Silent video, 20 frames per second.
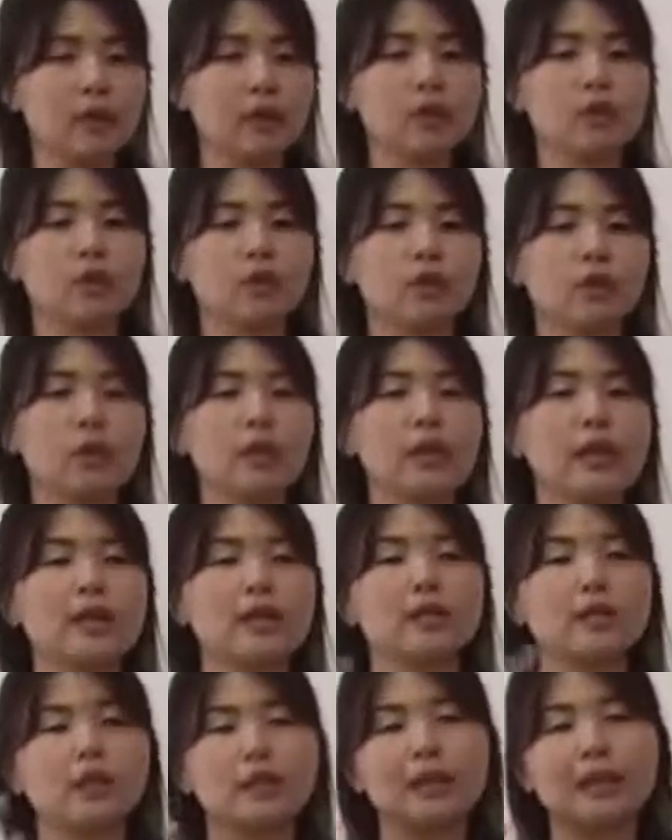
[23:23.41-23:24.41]
So that
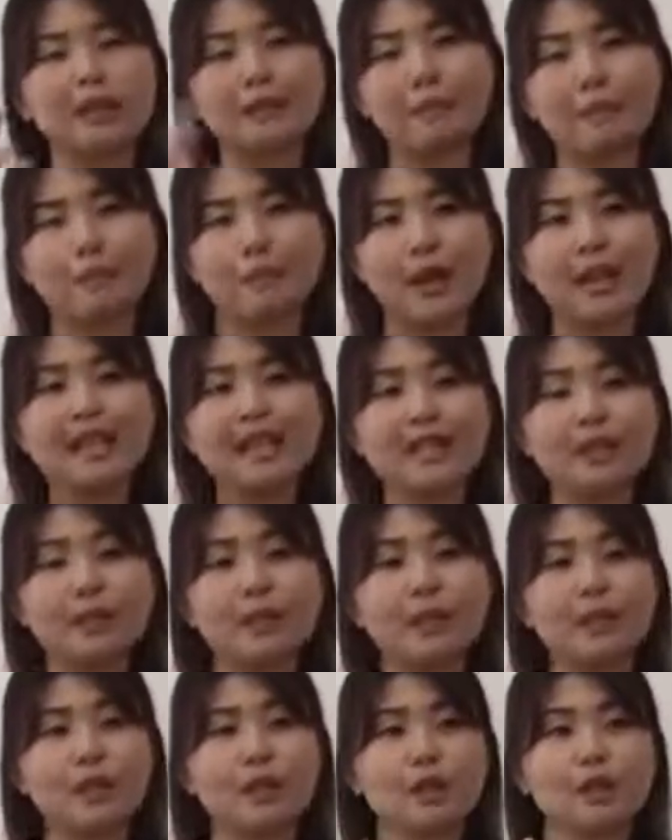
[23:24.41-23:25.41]
it brings
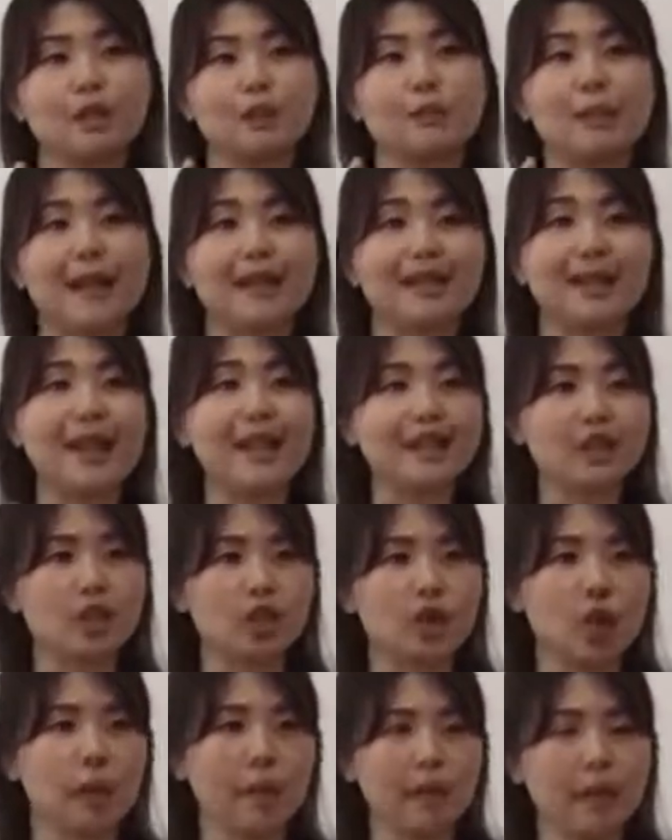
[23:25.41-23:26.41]
me to my next
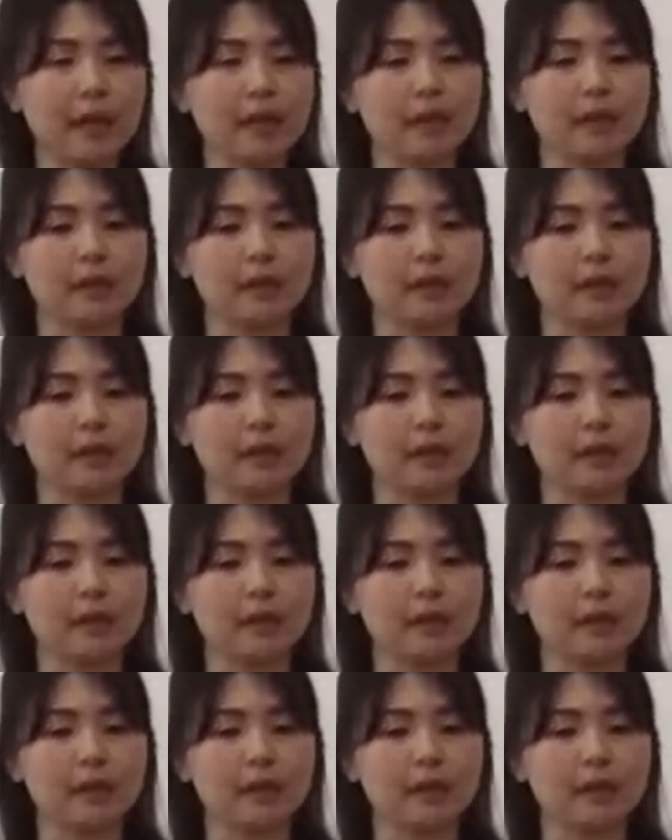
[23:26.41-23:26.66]
topic